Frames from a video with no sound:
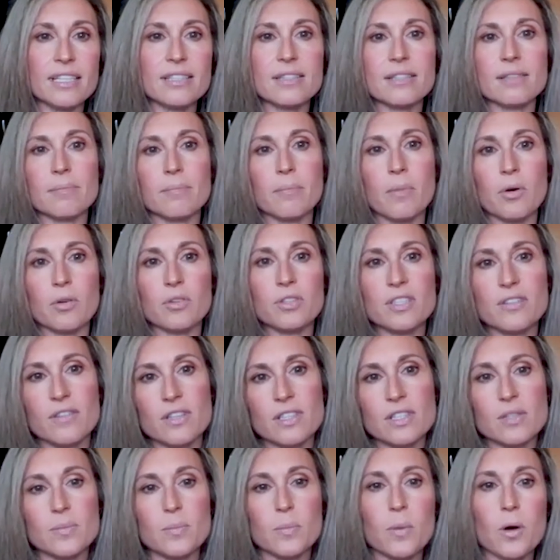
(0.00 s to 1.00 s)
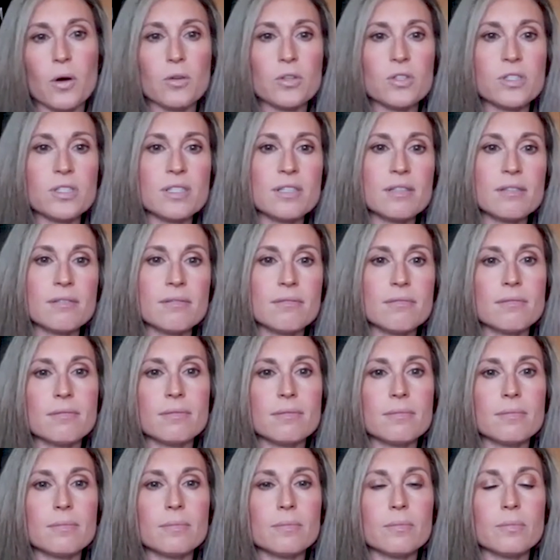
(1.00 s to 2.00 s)
It's most of it's post
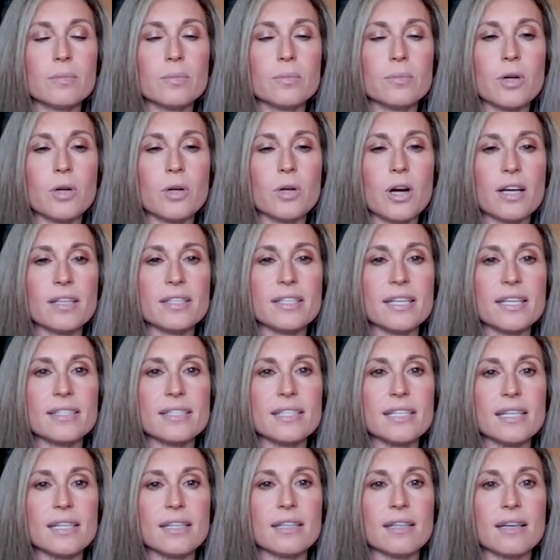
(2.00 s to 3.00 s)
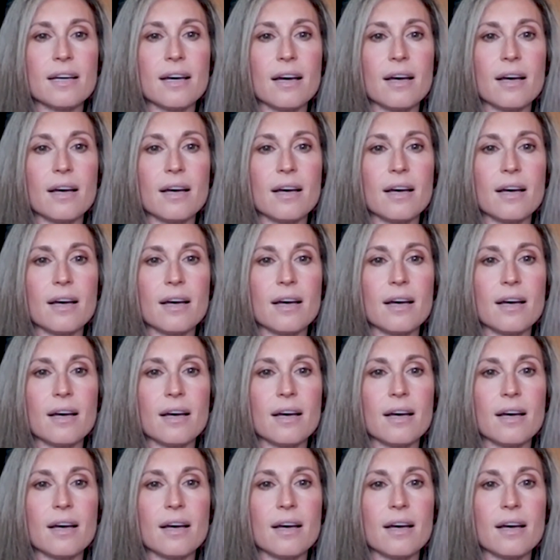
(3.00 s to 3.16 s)
processing